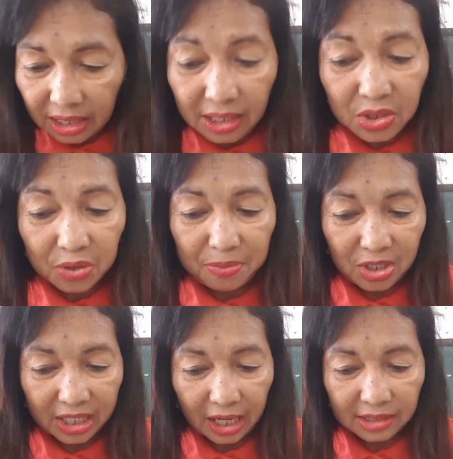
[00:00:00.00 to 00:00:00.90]
in
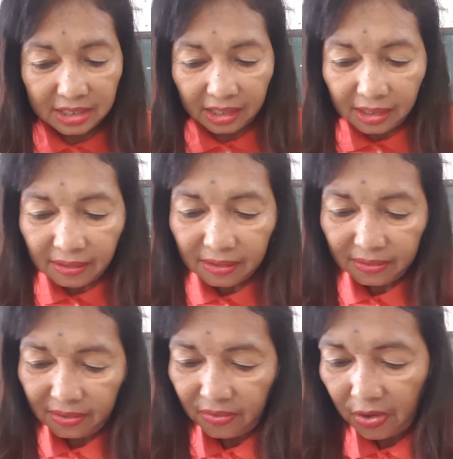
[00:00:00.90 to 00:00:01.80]
communicating
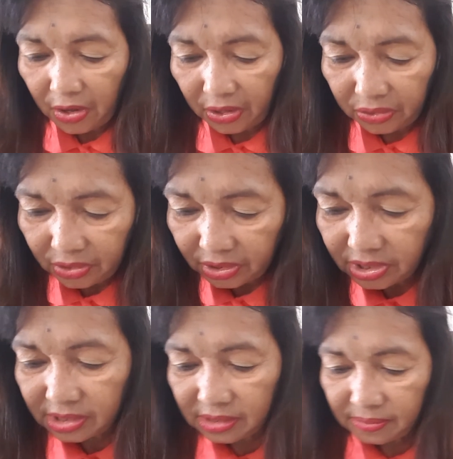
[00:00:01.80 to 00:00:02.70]

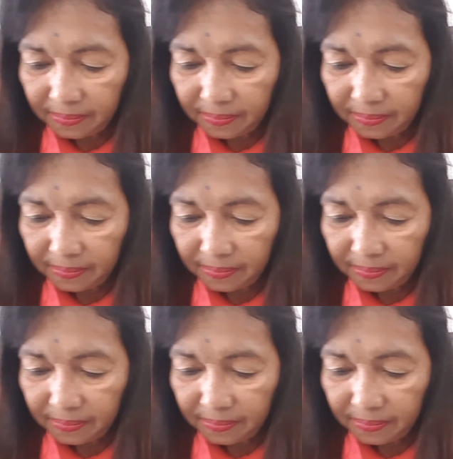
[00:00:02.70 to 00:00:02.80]
others.